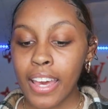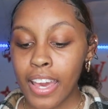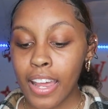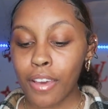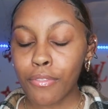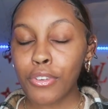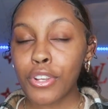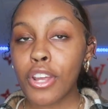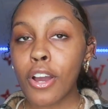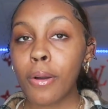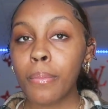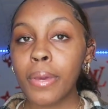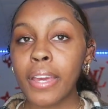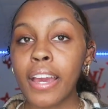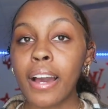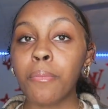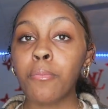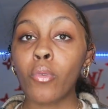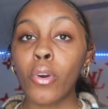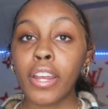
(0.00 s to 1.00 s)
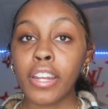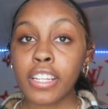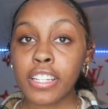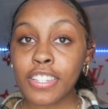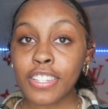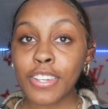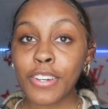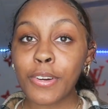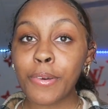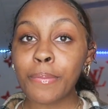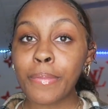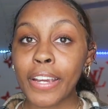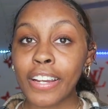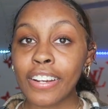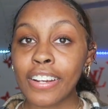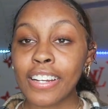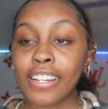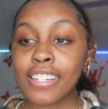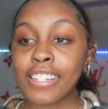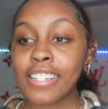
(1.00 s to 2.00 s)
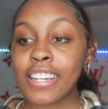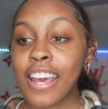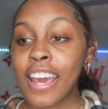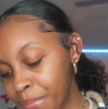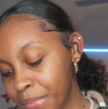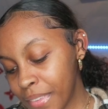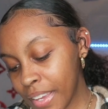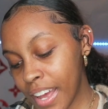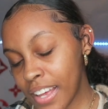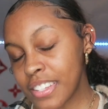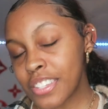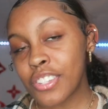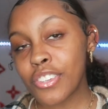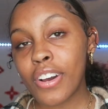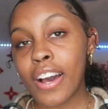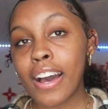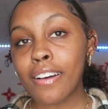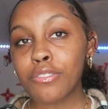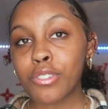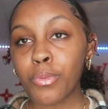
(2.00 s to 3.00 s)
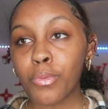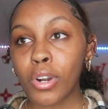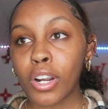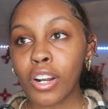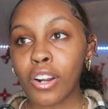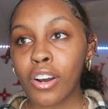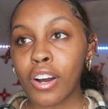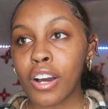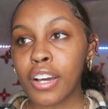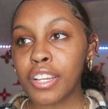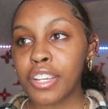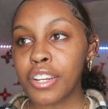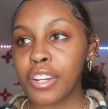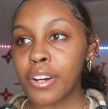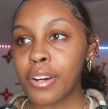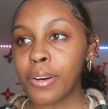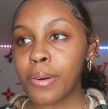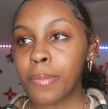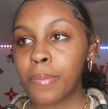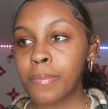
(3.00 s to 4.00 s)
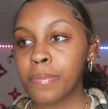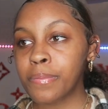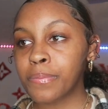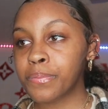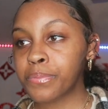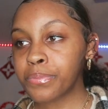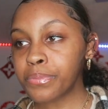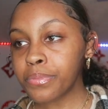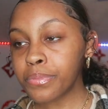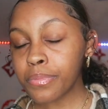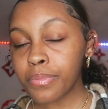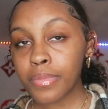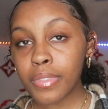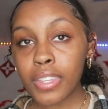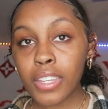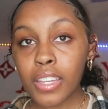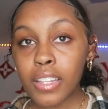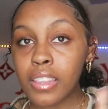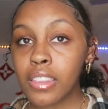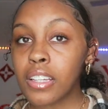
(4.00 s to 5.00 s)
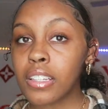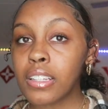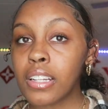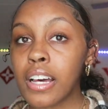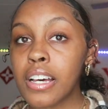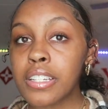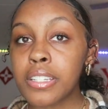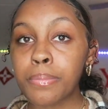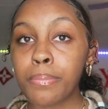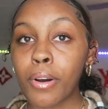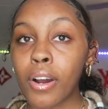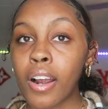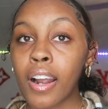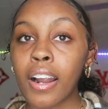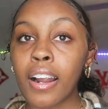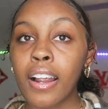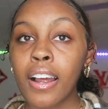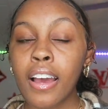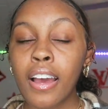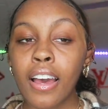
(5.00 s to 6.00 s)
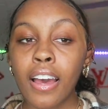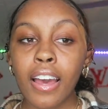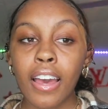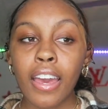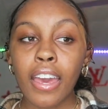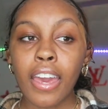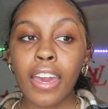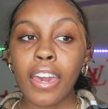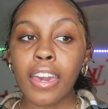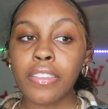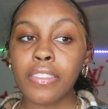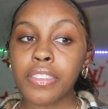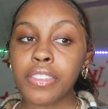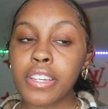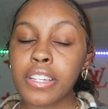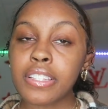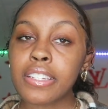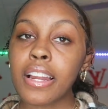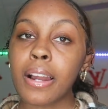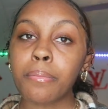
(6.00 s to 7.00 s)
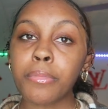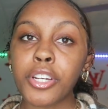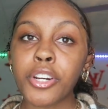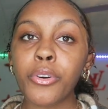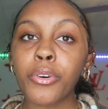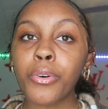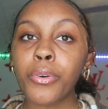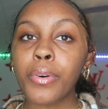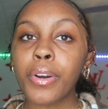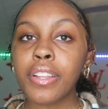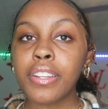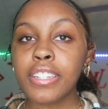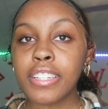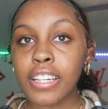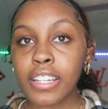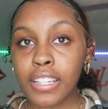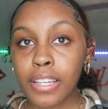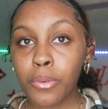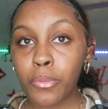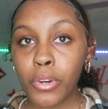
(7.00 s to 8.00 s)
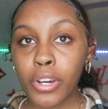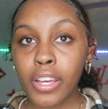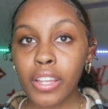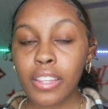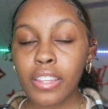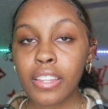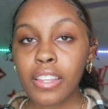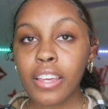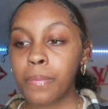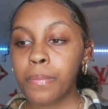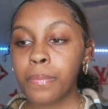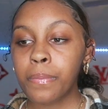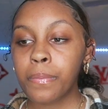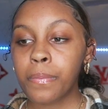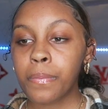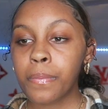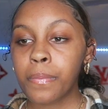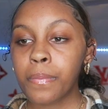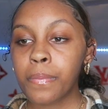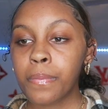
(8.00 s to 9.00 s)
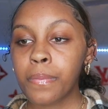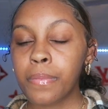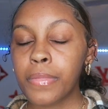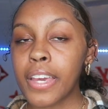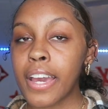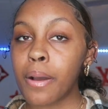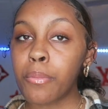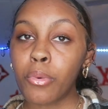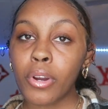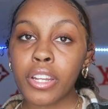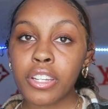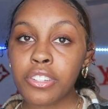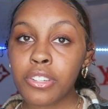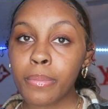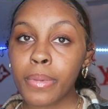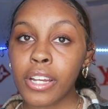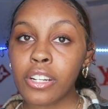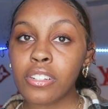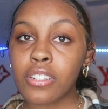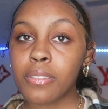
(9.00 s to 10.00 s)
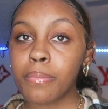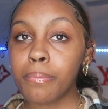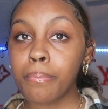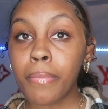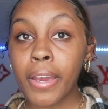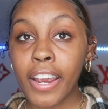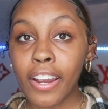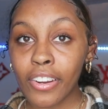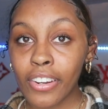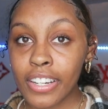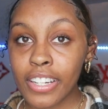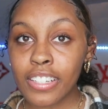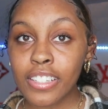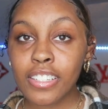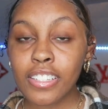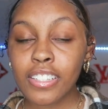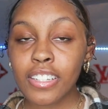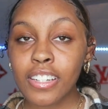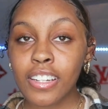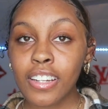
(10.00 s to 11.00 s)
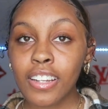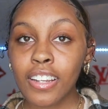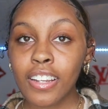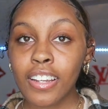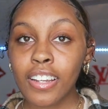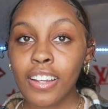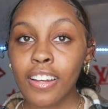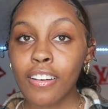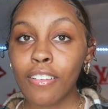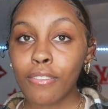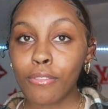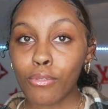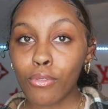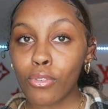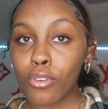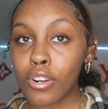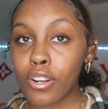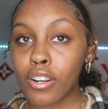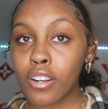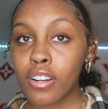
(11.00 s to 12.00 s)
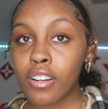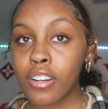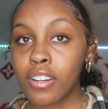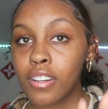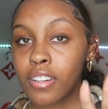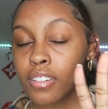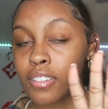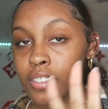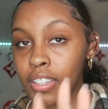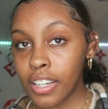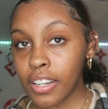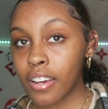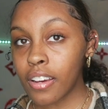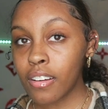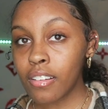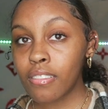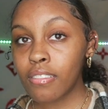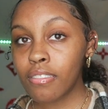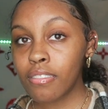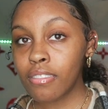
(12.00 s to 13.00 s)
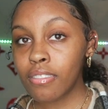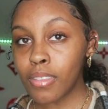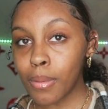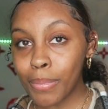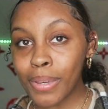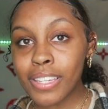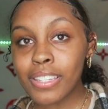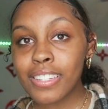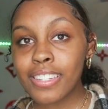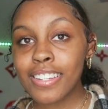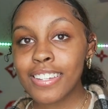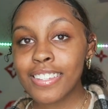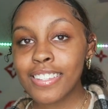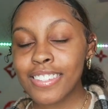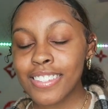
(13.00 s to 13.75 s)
And if you know me, I'm waiting till marriage. I still have to work on, you know, the lust part and the things that I'm dealing with. Yeah, I'm waiting till marriage for, you know, the business.